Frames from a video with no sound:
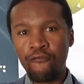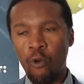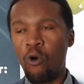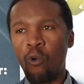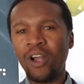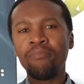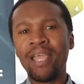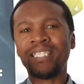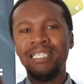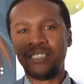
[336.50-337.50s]
or what
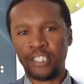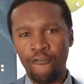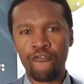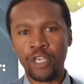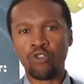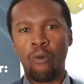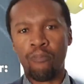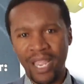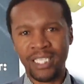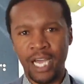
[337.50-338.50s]
makes it different or
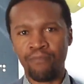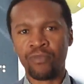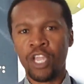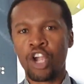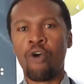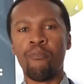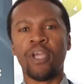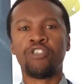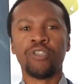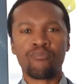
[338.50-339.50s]
better
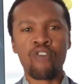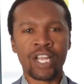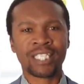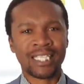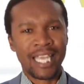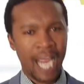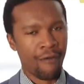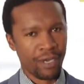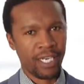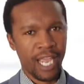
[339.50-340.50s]
compared to the product that they
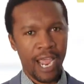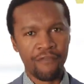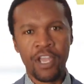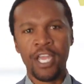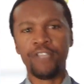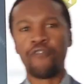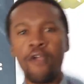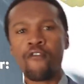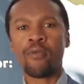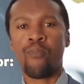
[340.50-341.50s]
currently have. It's very,
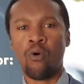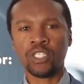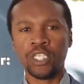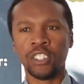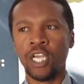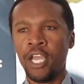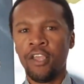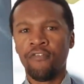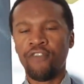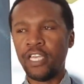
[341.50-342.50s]
very important
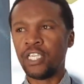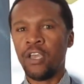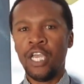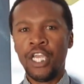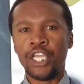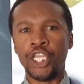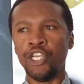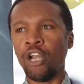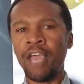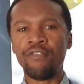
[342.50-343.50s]
that you're
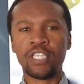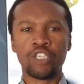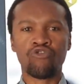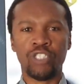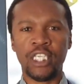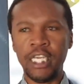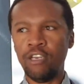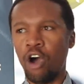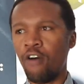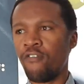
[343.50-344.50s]
not having this routine
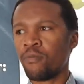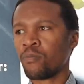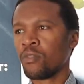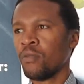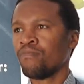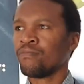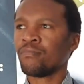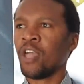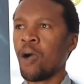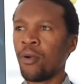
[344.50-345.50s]
of,
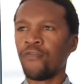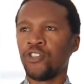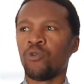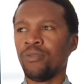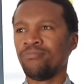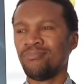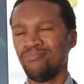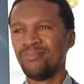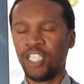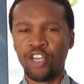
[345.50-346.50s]
how about this one?
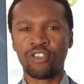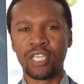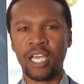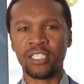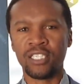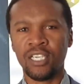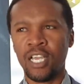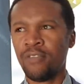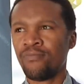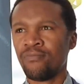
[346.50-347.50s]
It looks nice.
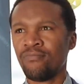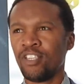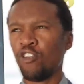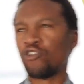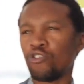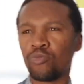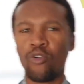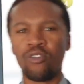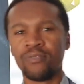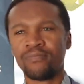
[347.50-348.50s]
It looks too
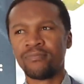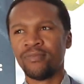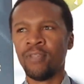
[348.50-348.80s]
small.